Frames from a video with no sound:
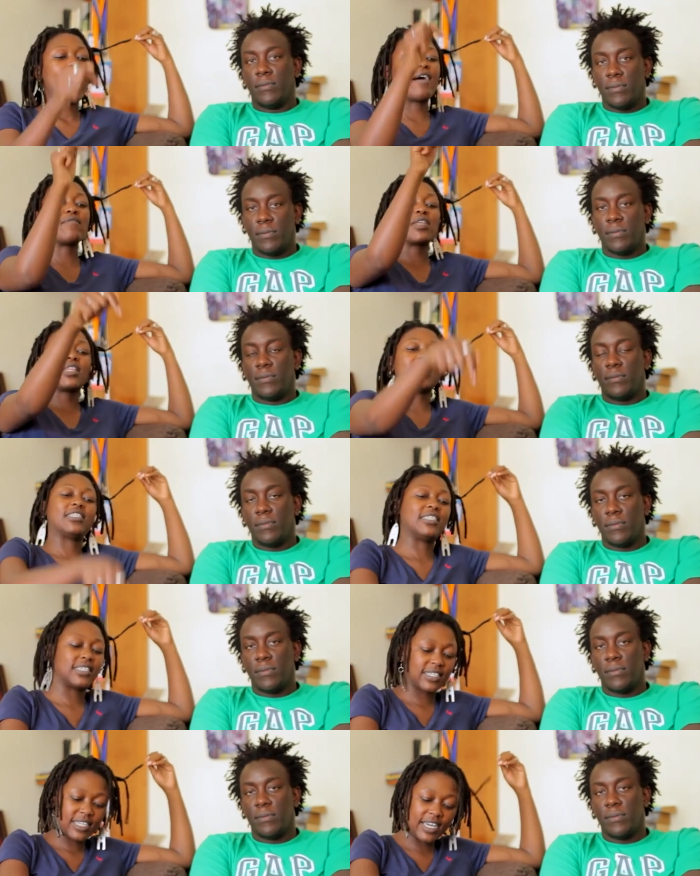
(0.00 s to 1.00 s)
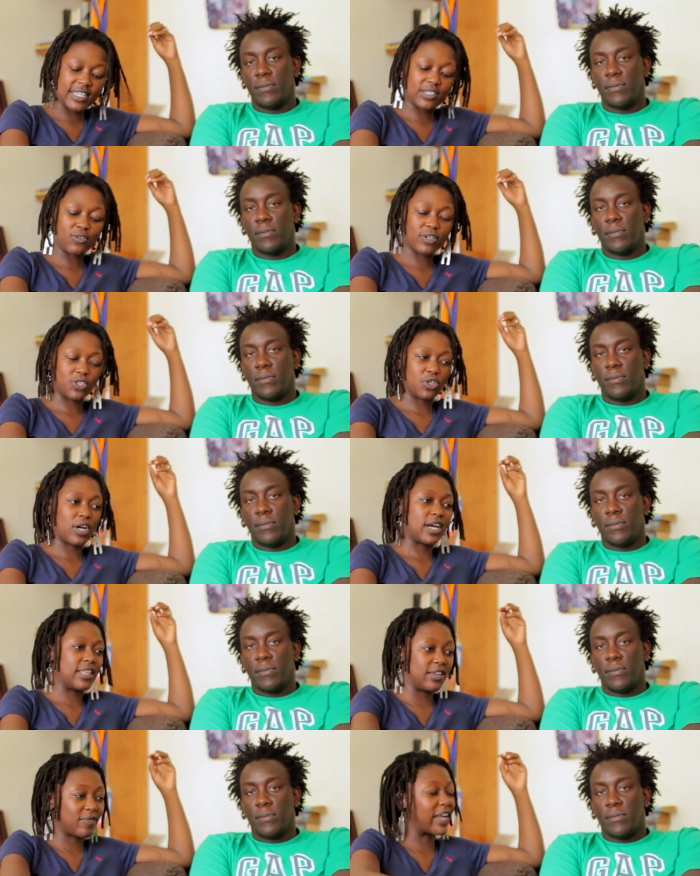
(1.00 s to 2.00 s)
Speaker 1: having the N T S A guys look at your car
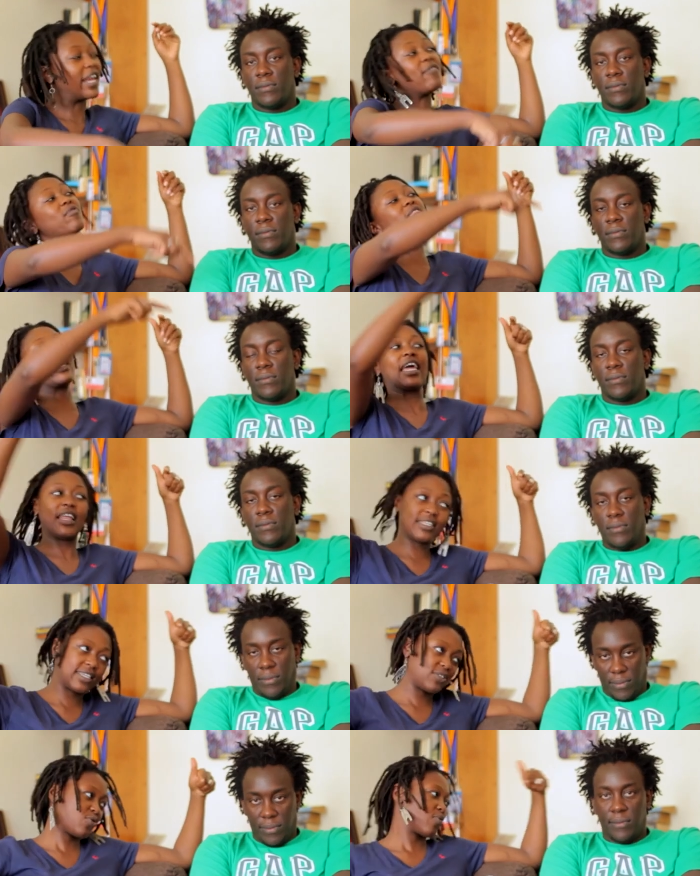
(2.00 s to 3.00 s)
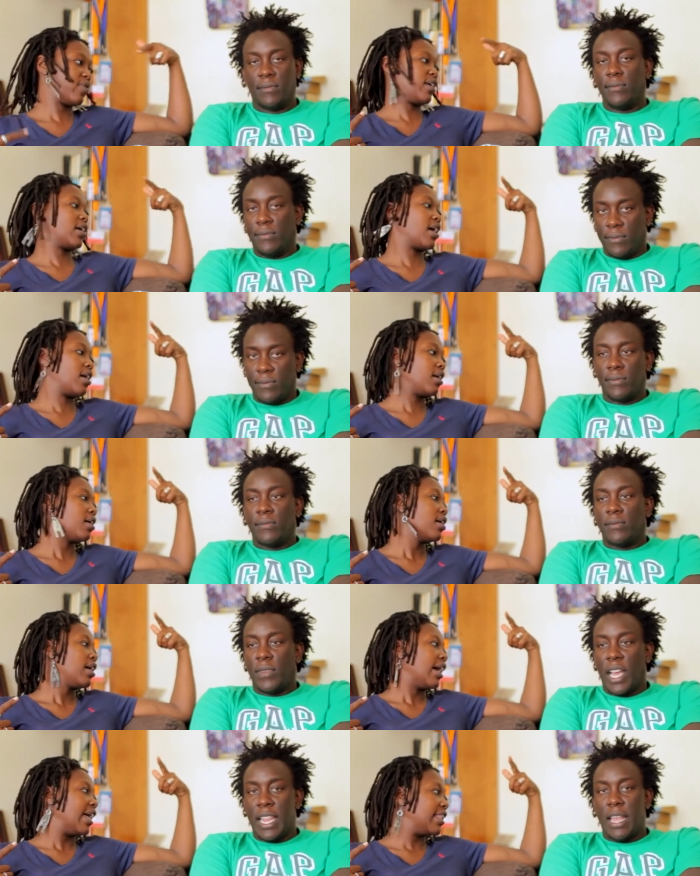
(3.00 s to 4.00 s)
and then find everything else that's wrong with the car.
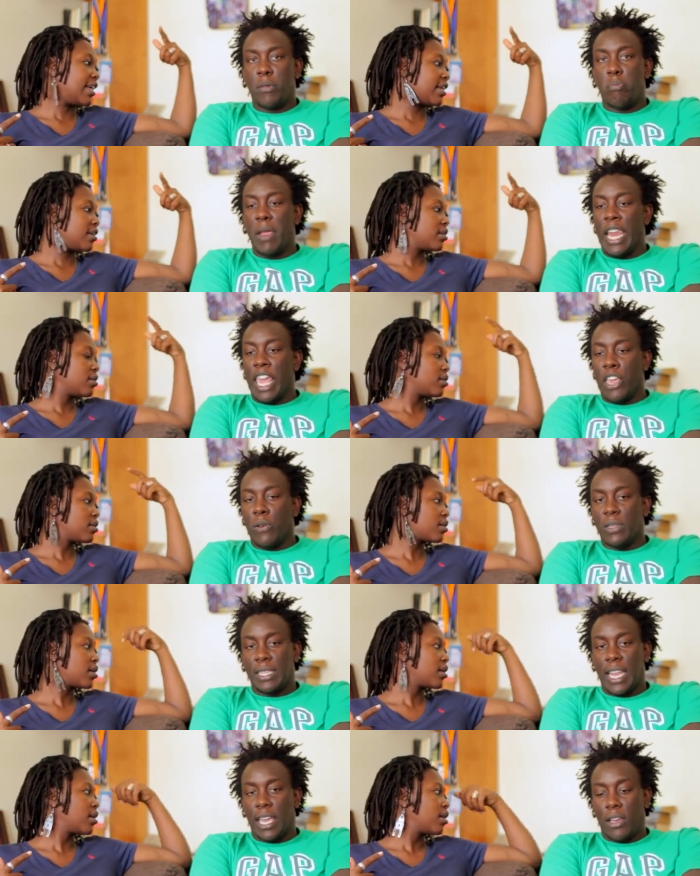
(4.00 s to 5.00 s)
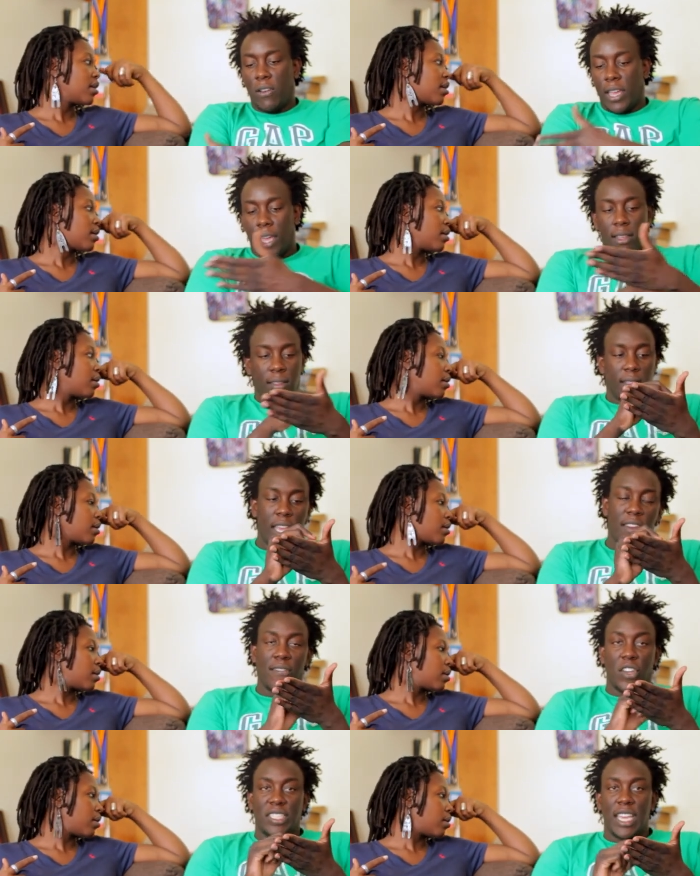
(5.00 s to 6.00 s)
Speaker 2: And, and they're billing you. It's like, okay,
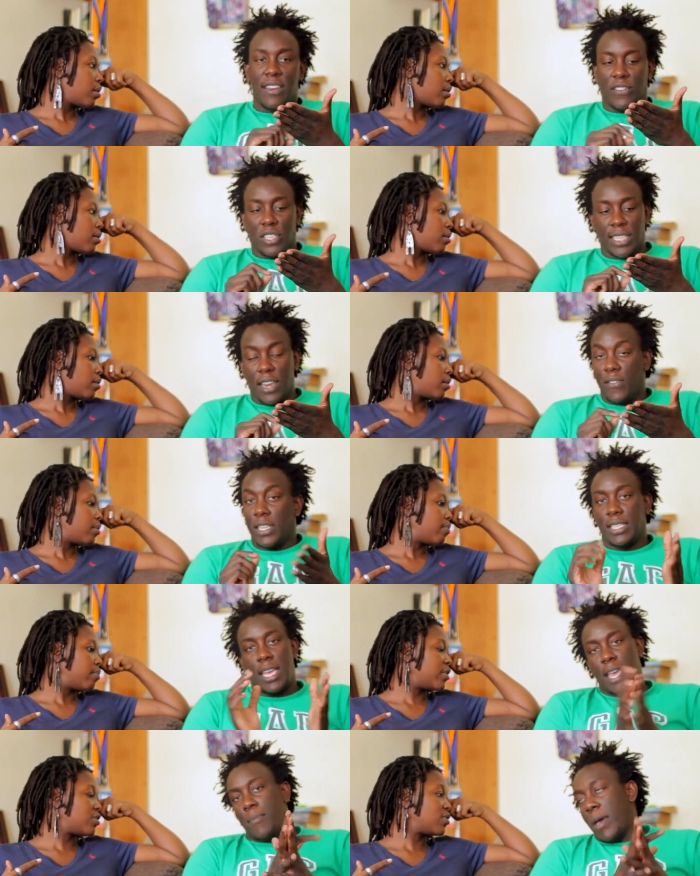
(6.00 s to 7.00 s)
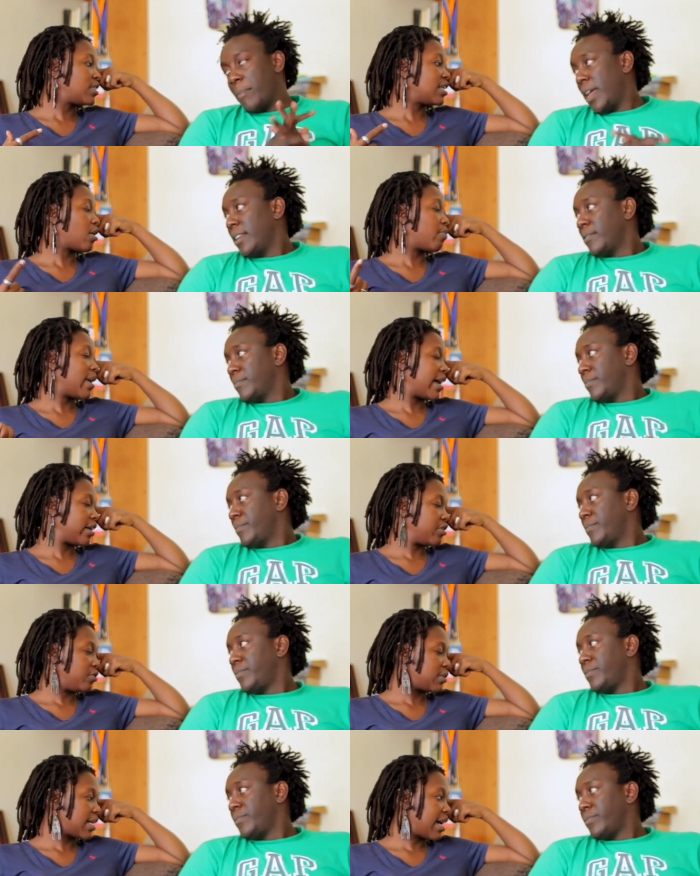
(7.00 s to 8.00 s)
invoice, invoice, invoice.
Speaker 1: But hey, you see now buying a
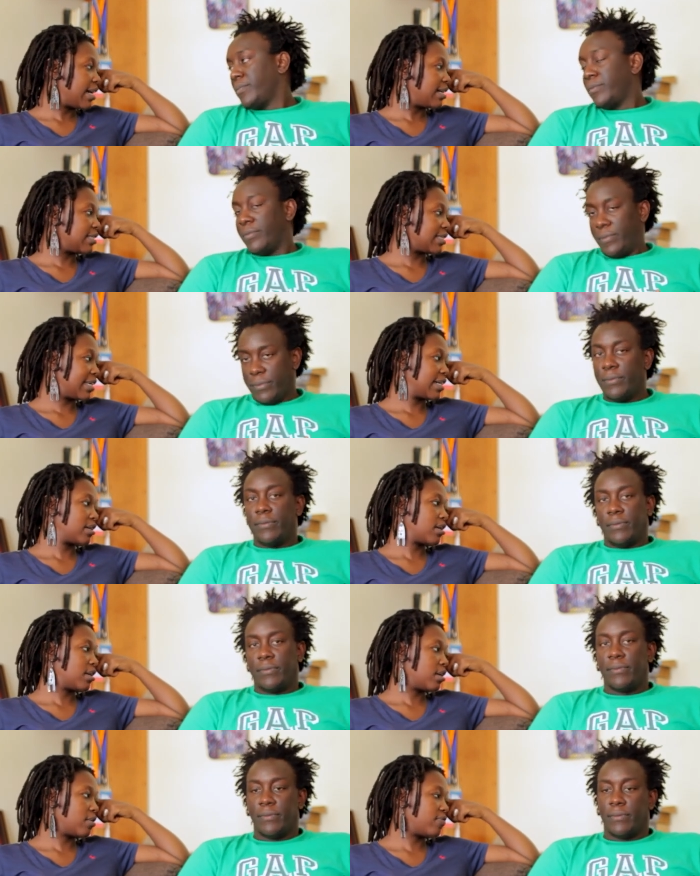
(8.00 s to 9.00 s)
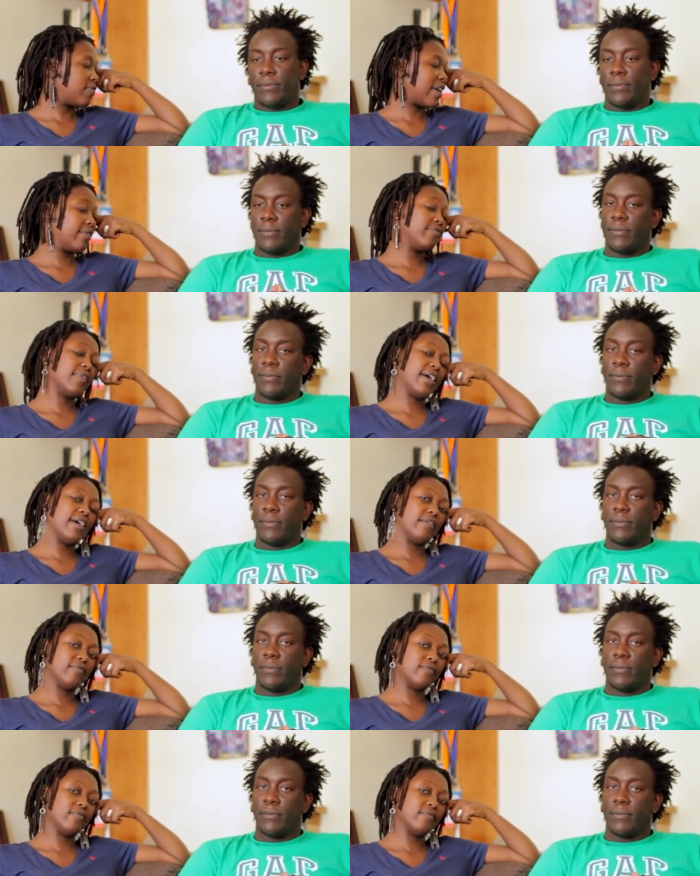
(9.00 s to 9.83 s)
new tire is like five, five.